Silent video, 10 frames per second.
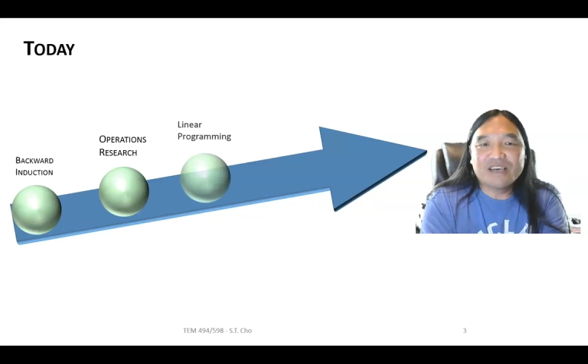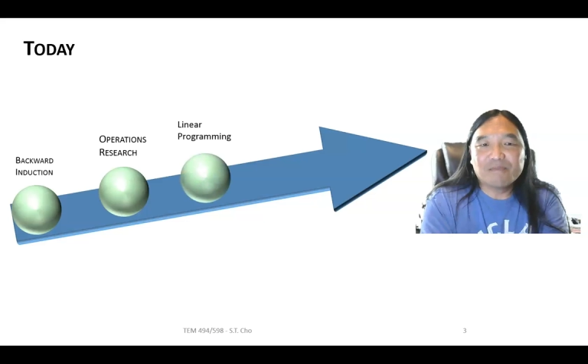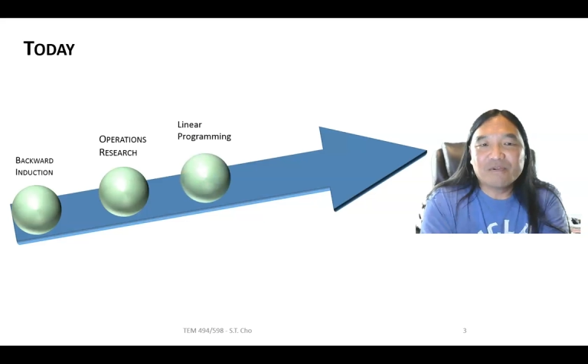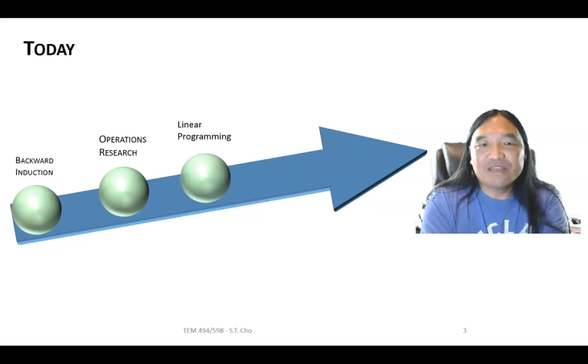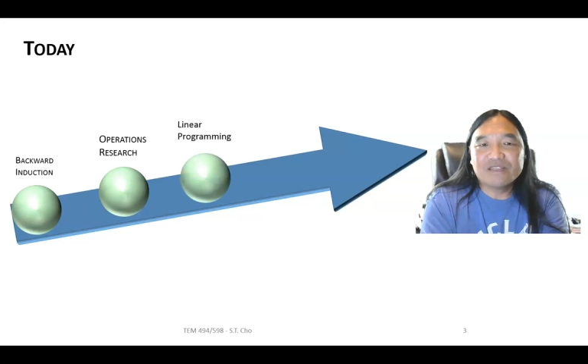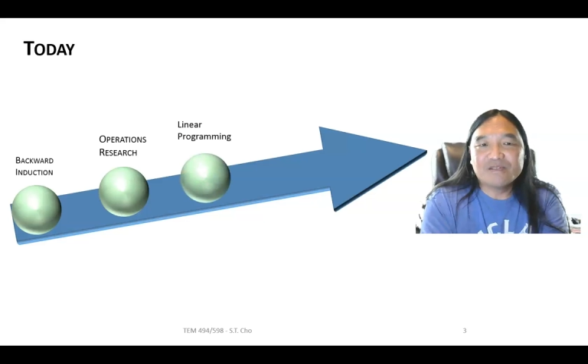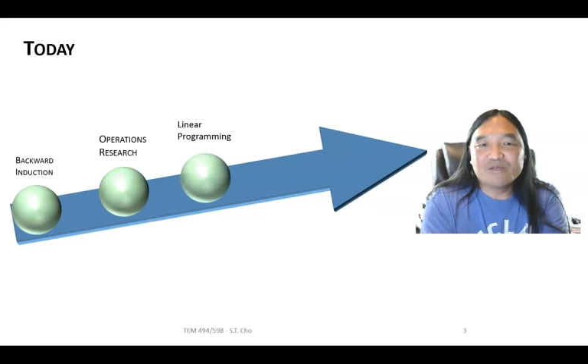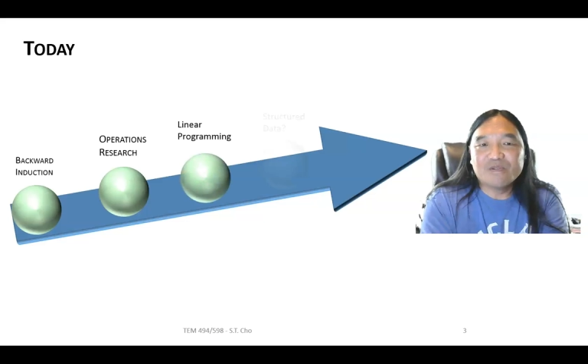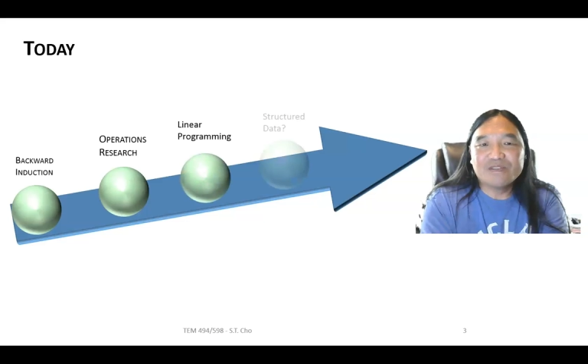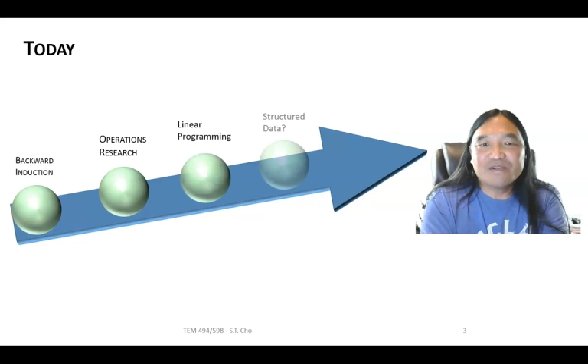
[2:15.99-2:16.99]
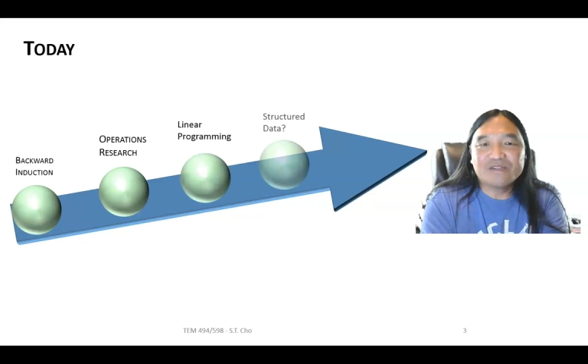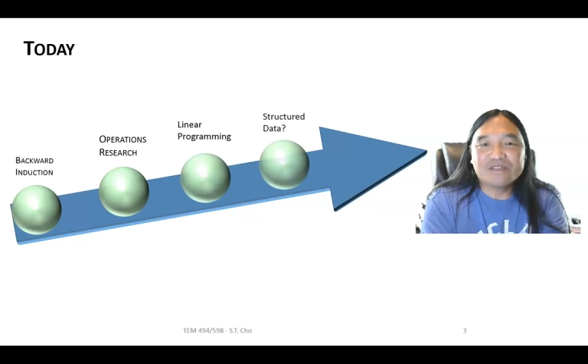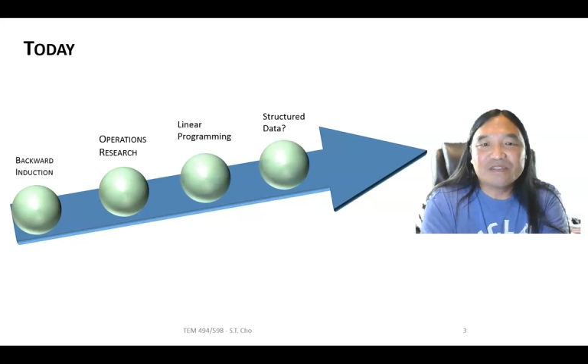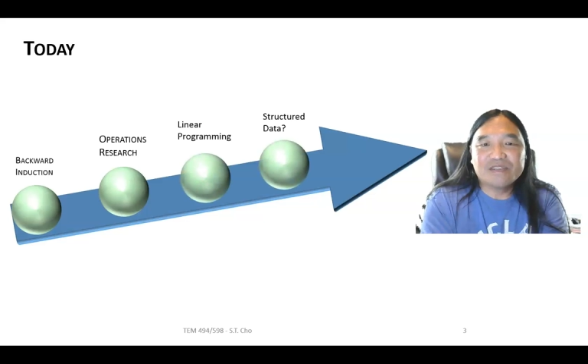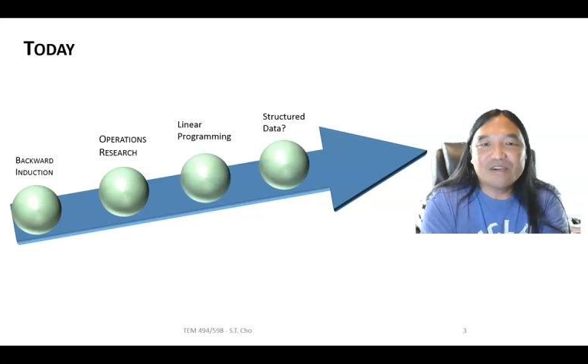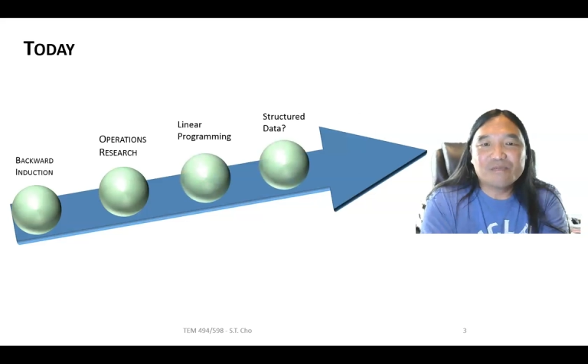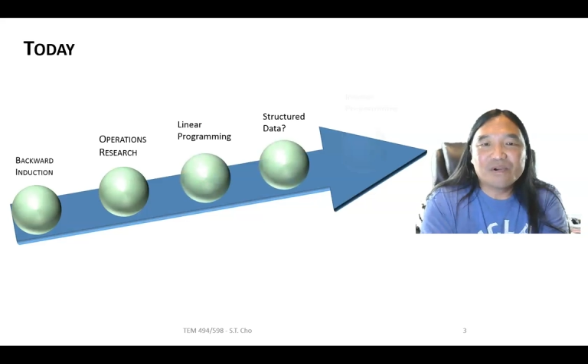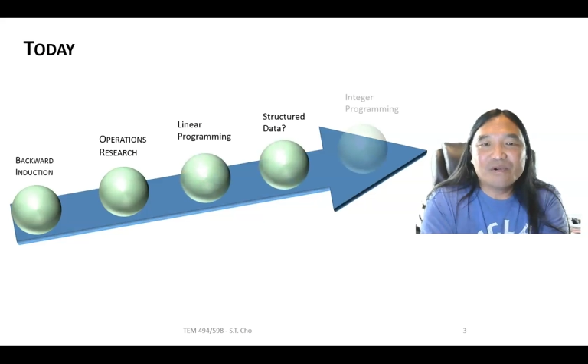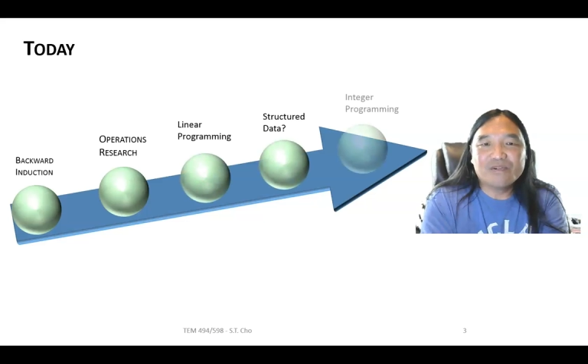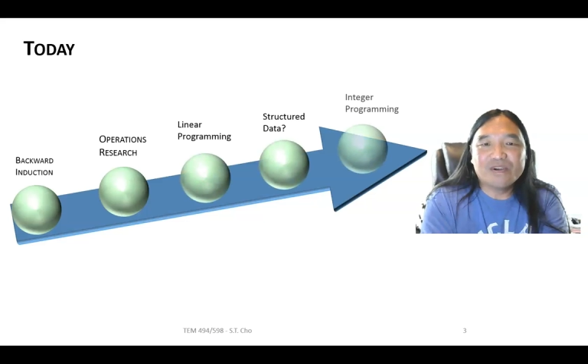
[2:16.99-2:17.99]
operations research, linear
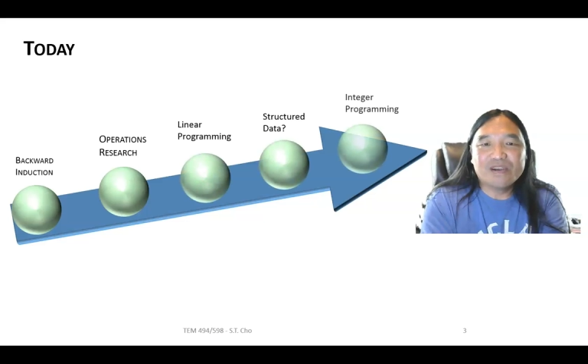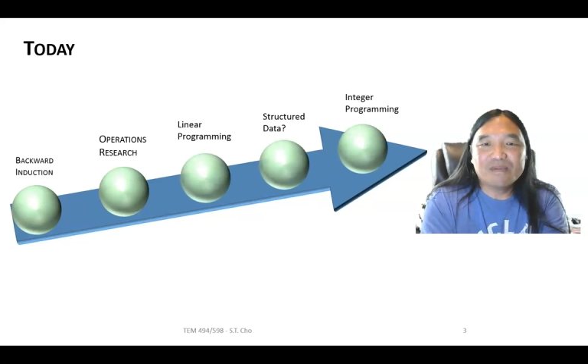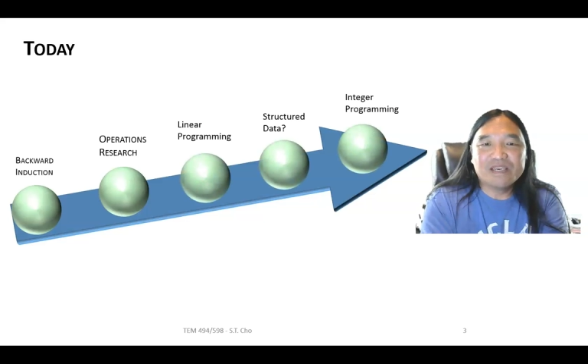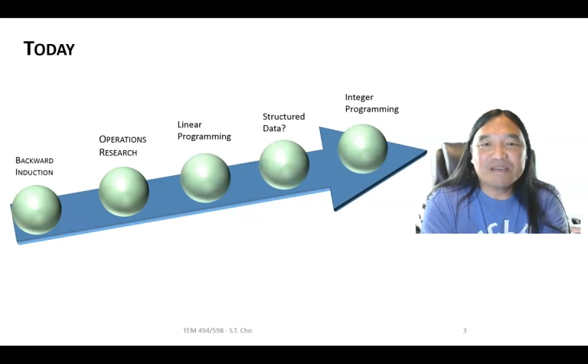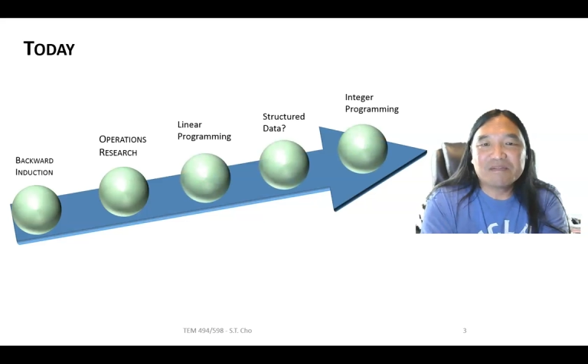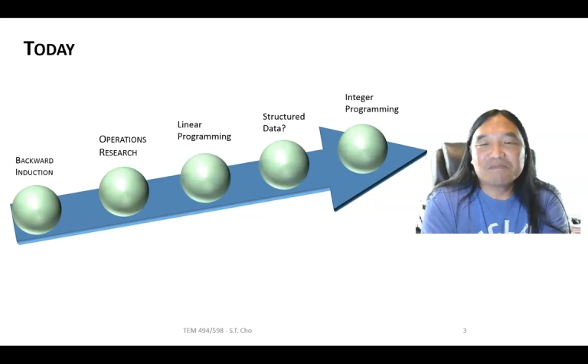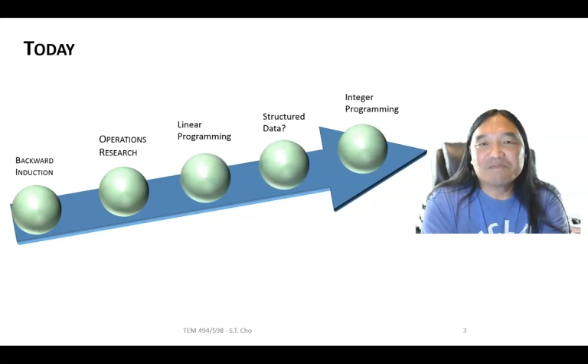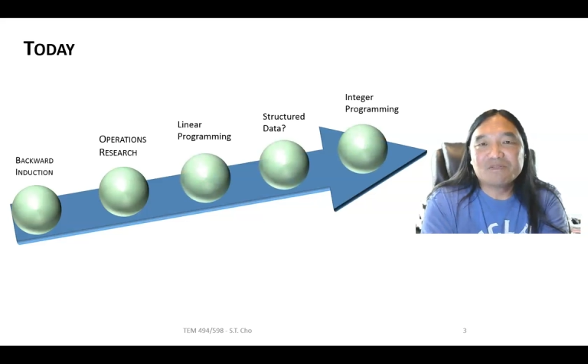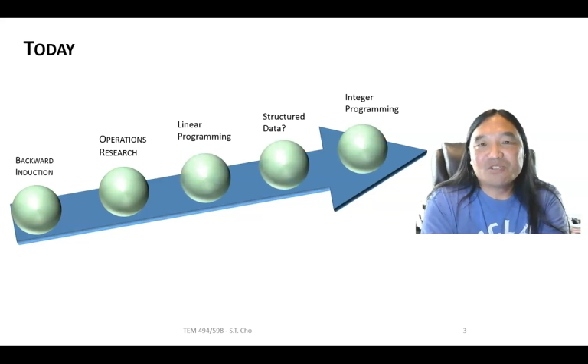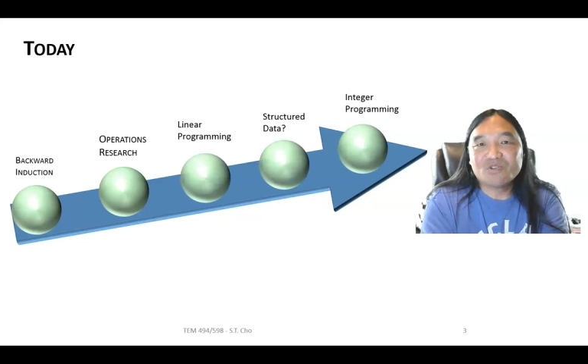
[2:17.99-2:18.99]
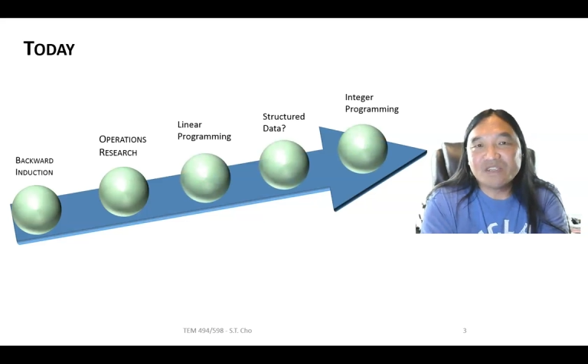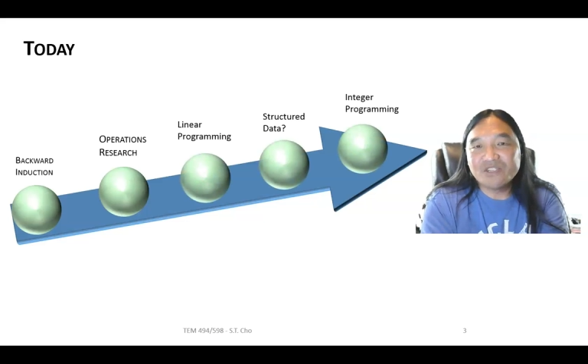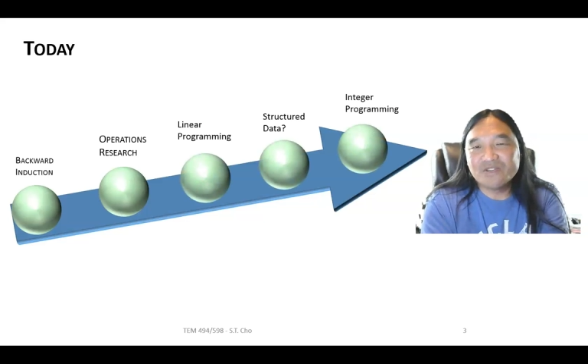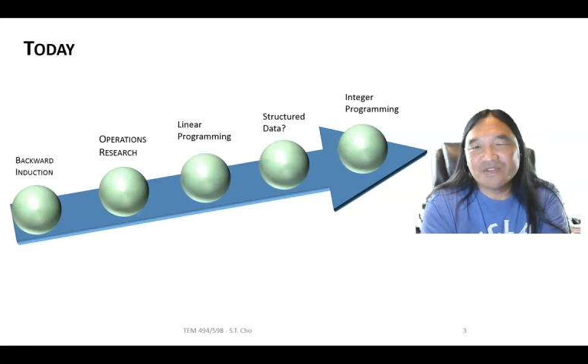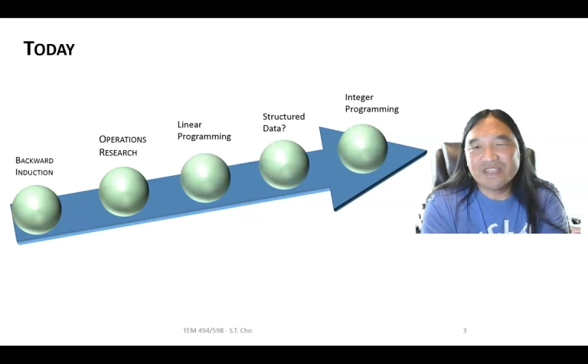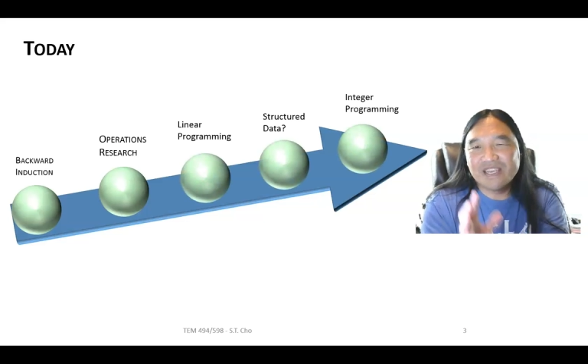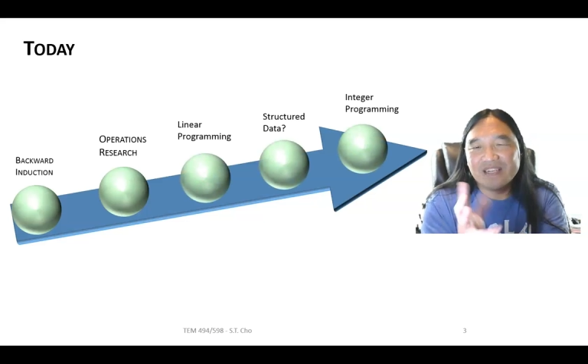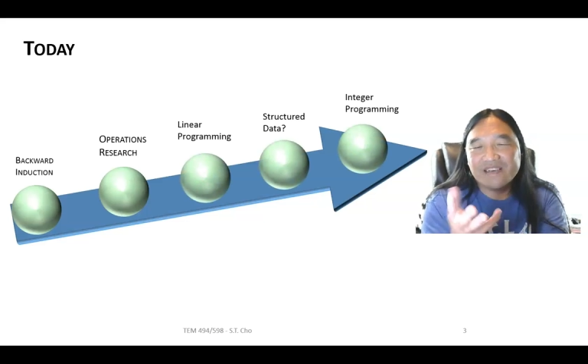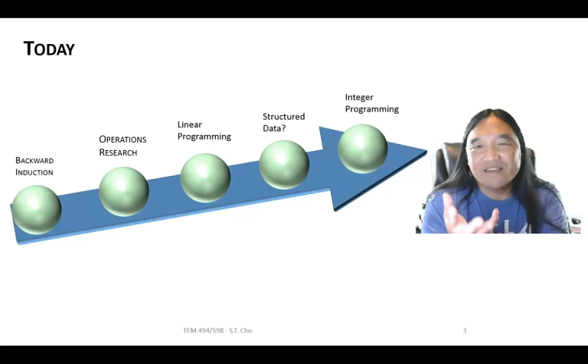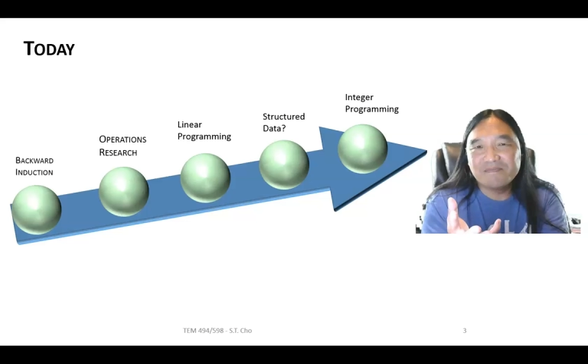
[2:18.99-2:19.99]
programming, structured
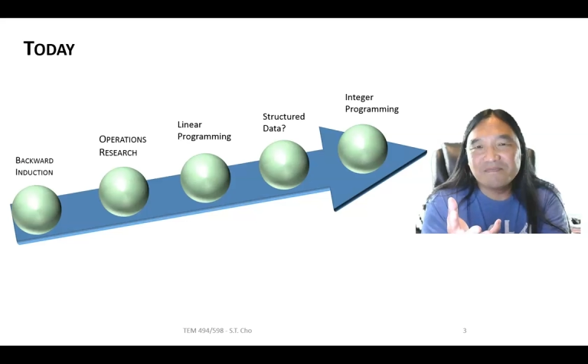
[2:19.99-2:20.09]
data,